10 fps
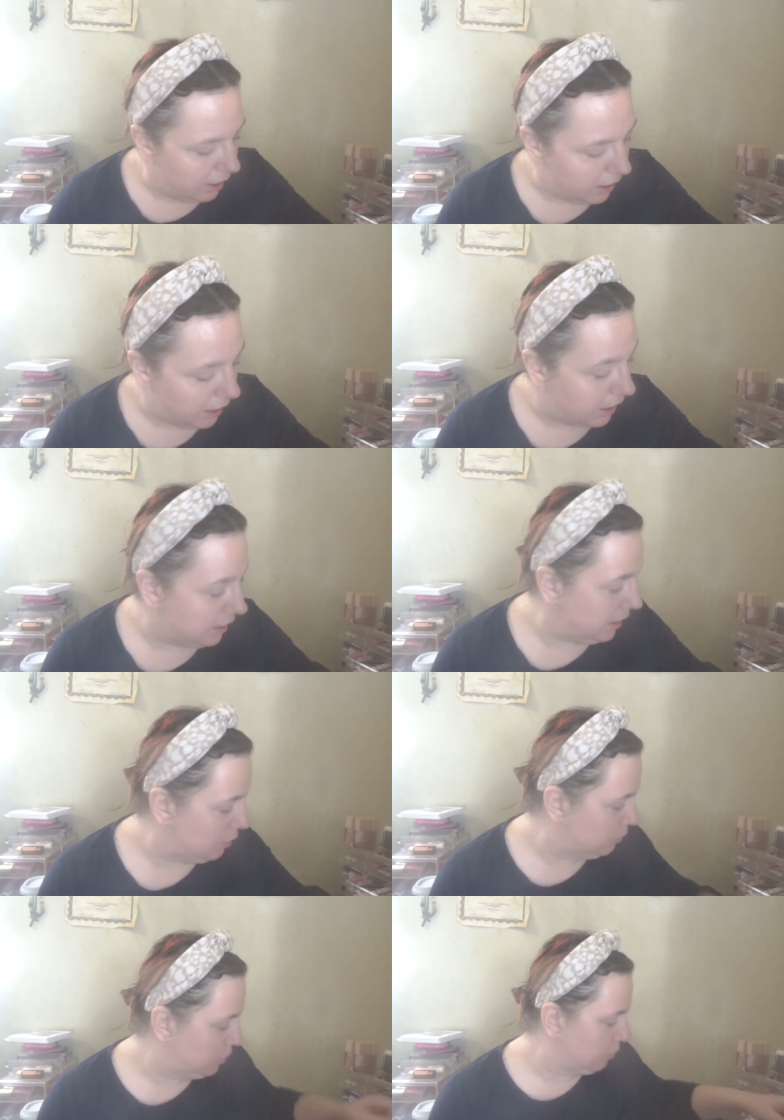And
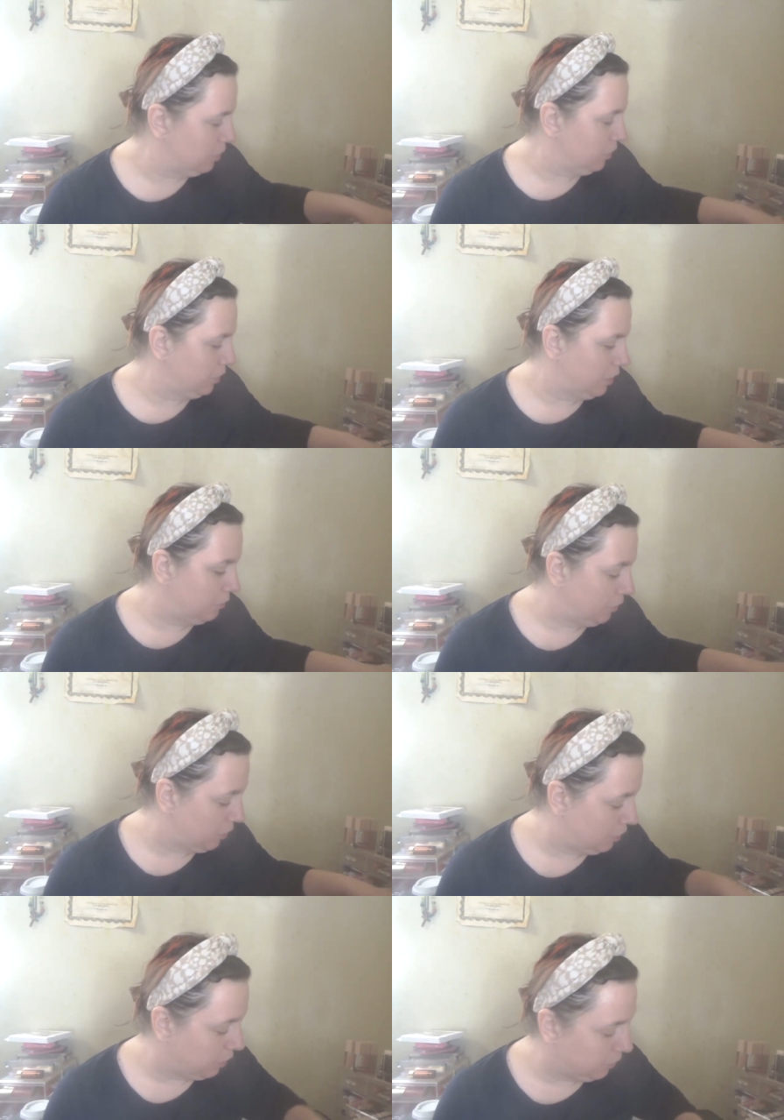yeah, we're just going to go, I'm just
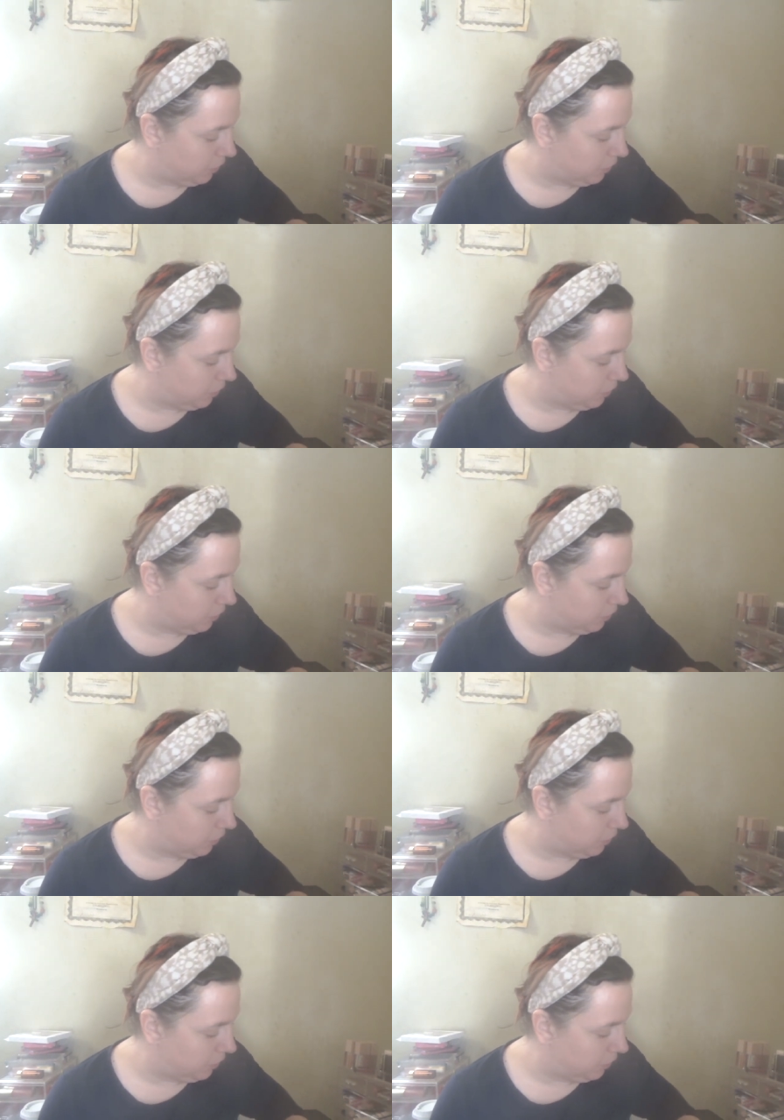going to go